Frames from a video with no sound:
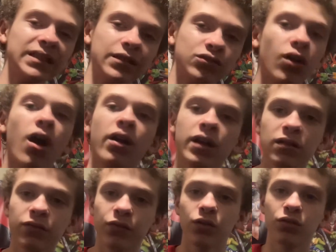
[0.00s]
Sorry
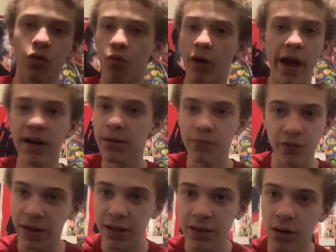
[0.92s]
for the random
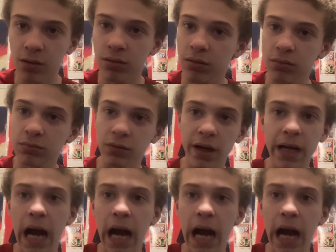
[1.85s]
video, right?